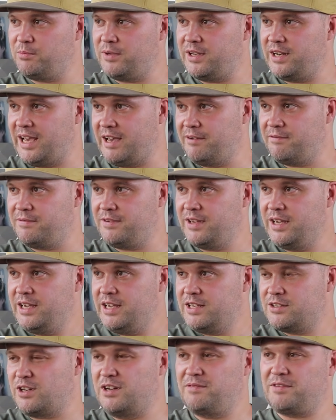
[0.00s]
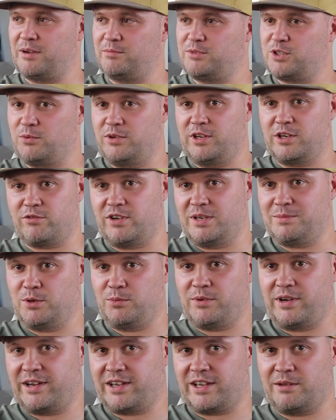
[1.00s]
but I've sort of come to an
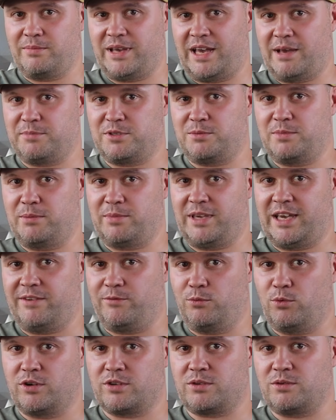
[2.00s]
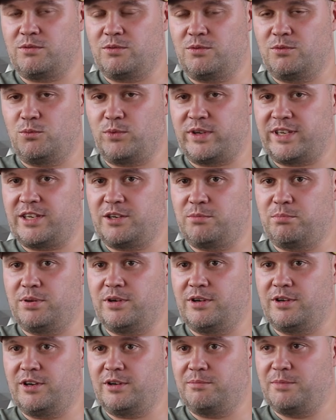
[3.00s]
agreement where I can perhaps maybe have 1 week
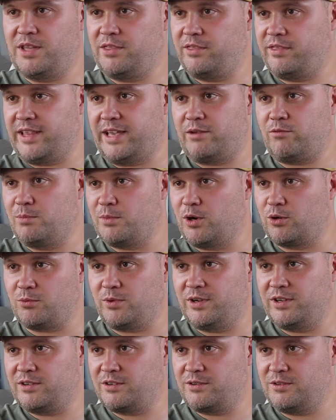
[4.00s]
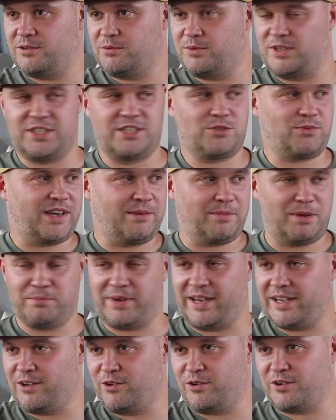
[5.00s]
per month remote work, which is why I'm in
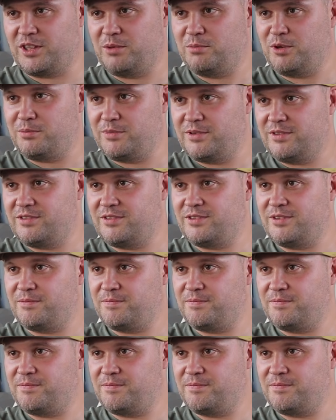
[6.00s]
Bangkok at the moment.